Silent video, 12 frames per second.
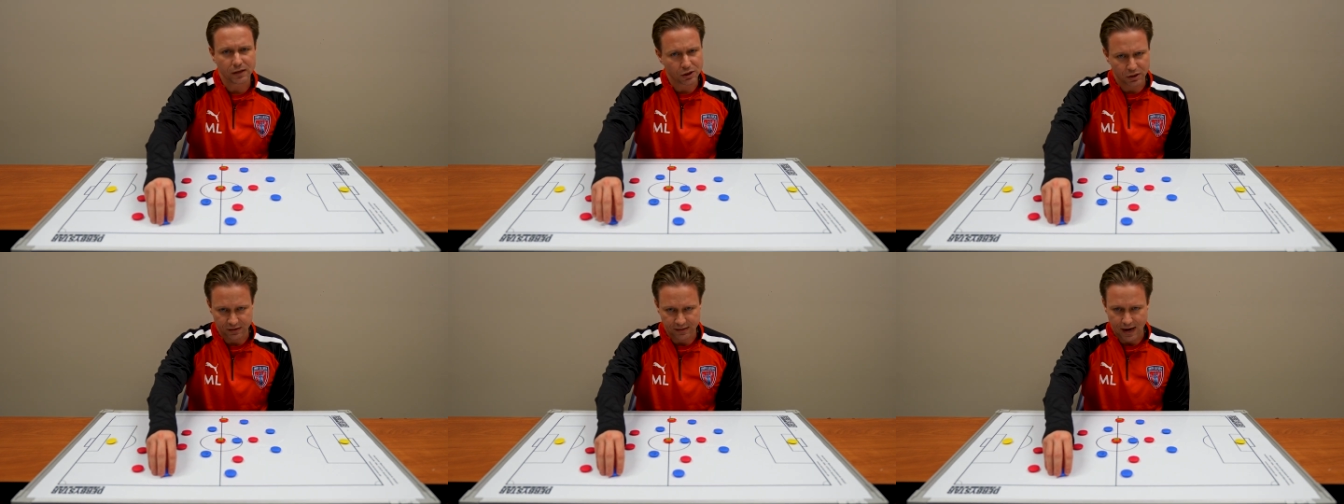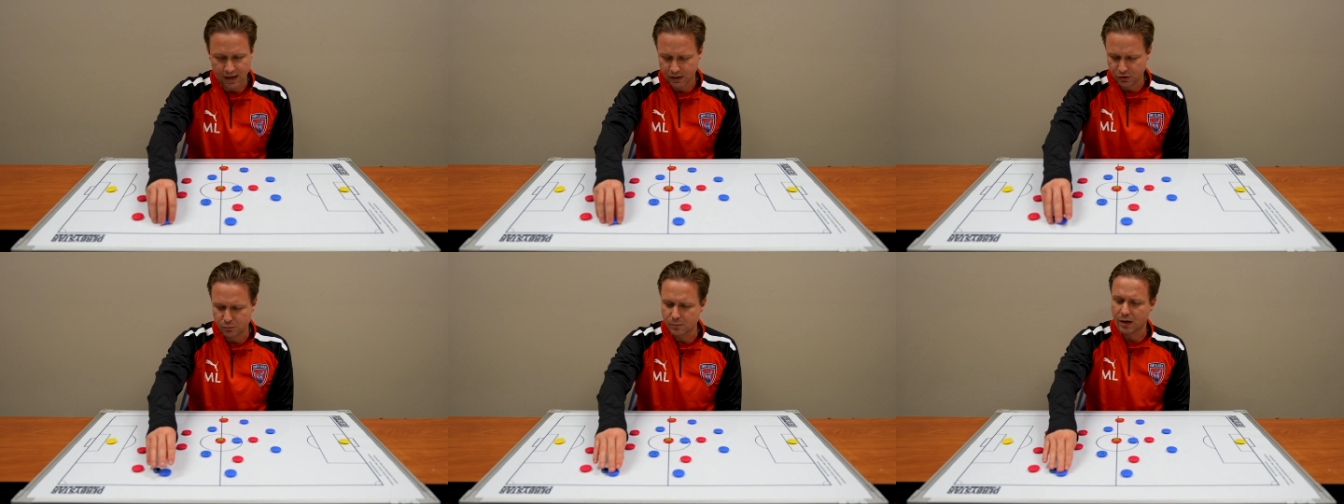a good attacker,
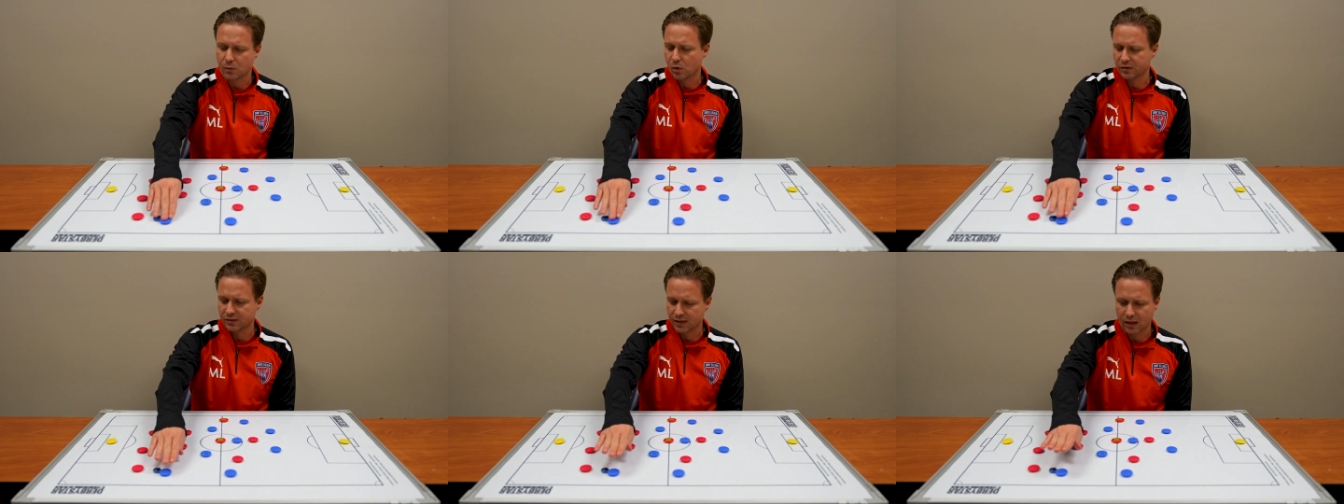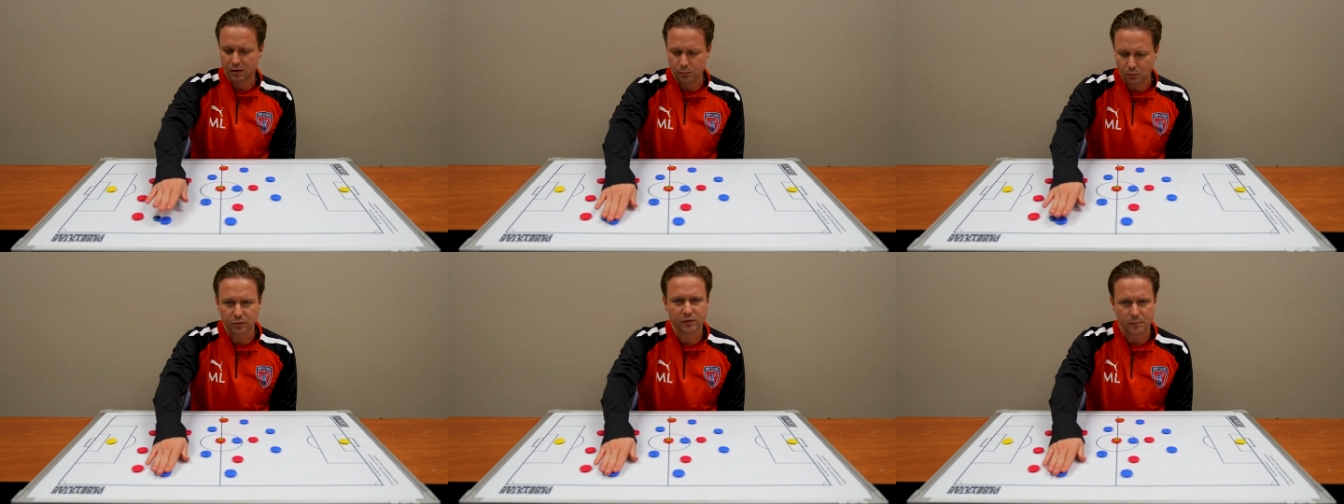you might want to get the
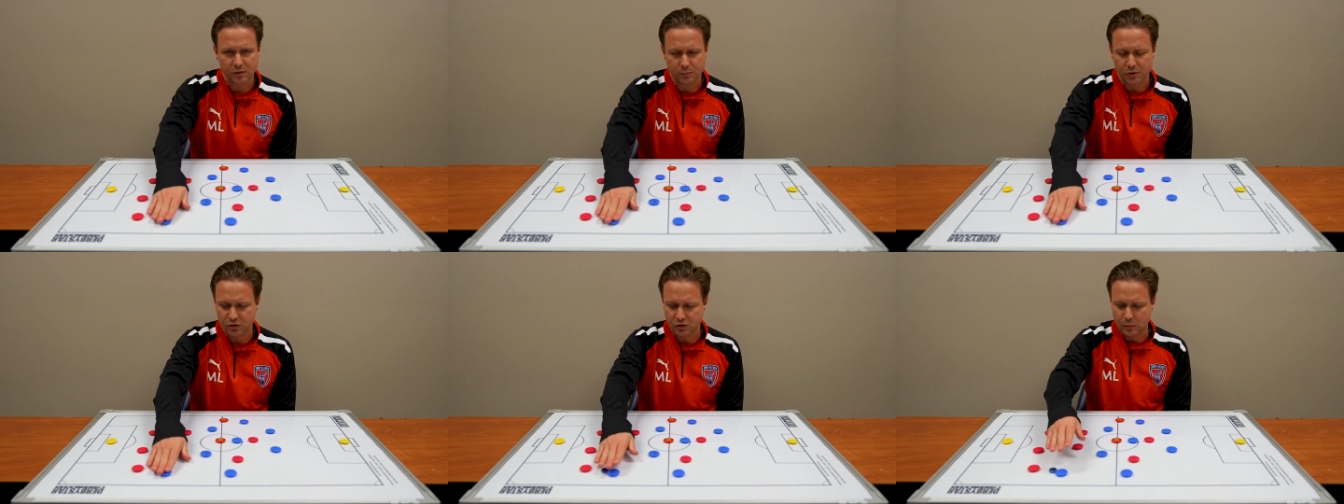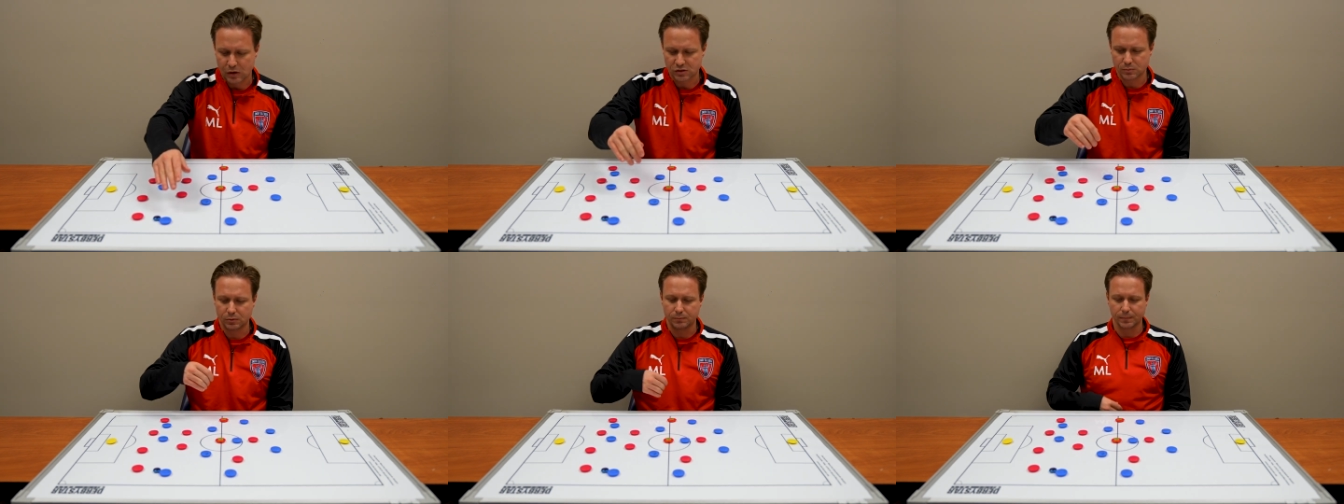ball to him as much as
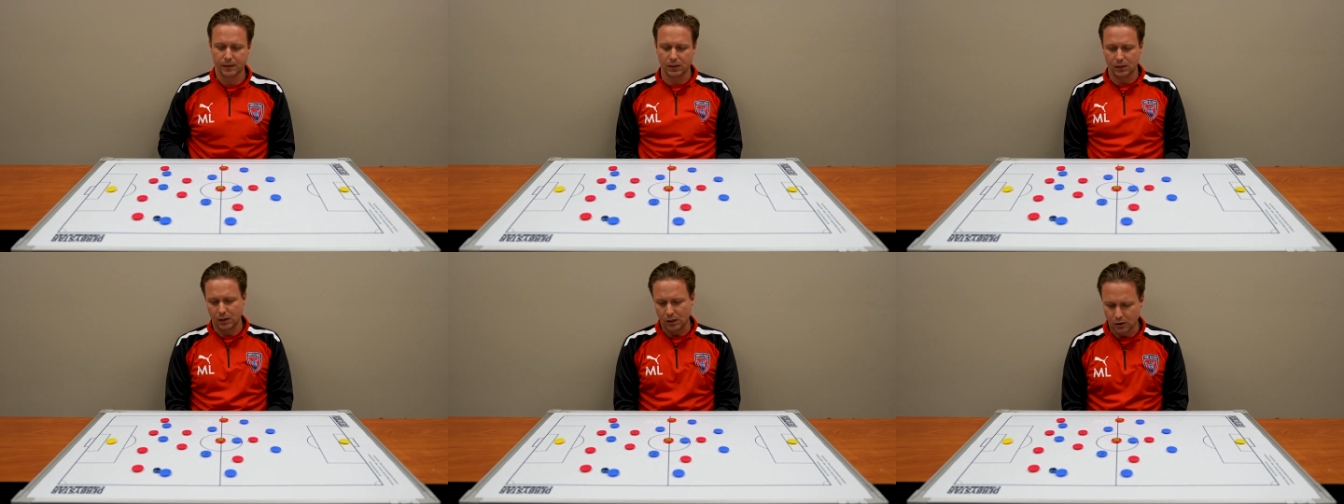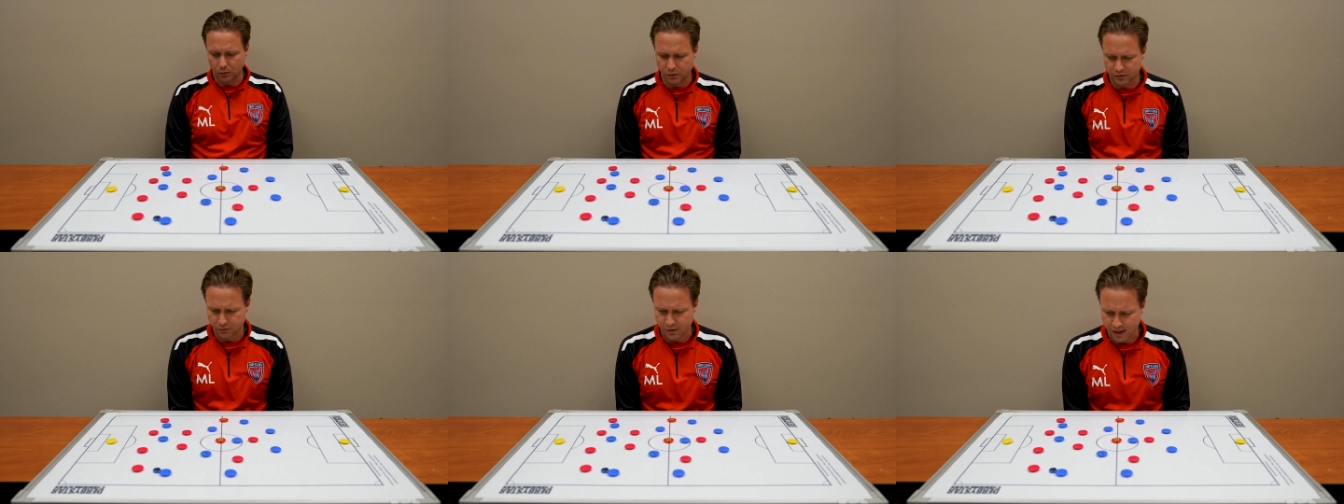possible.
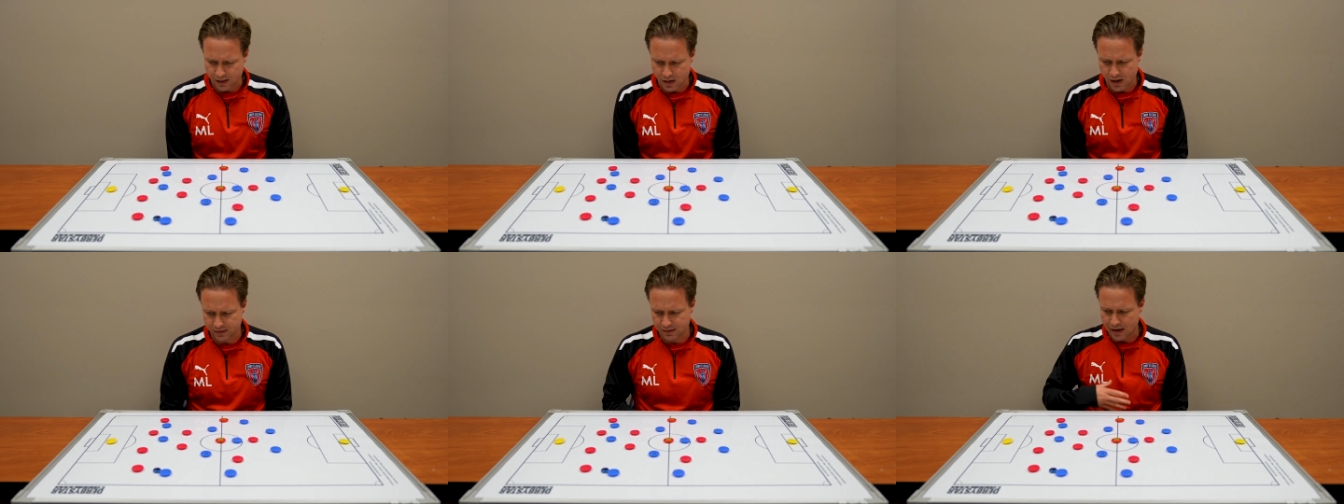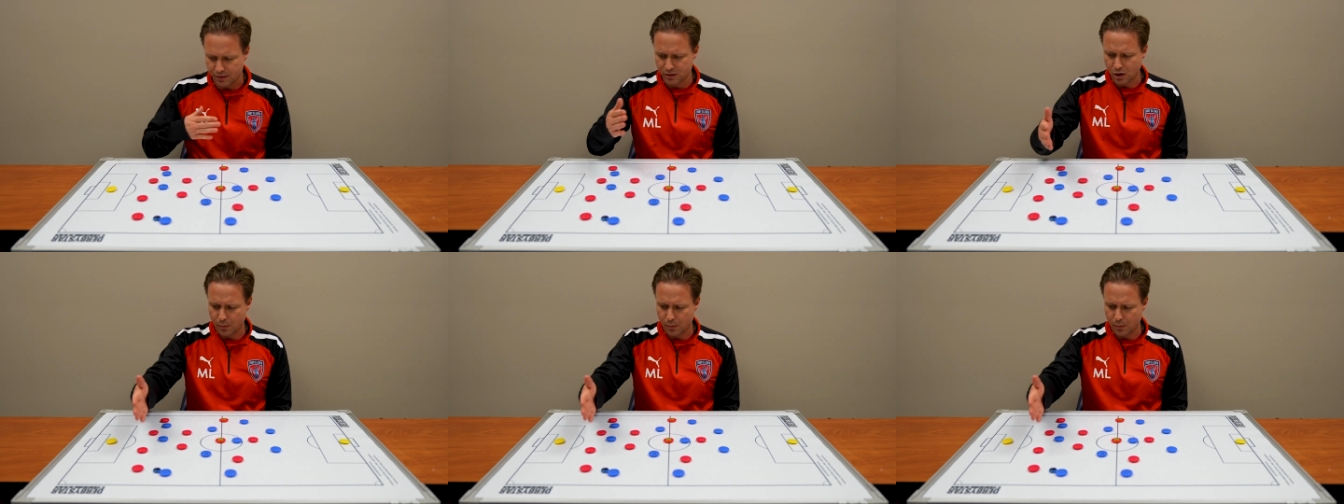Also recognising how the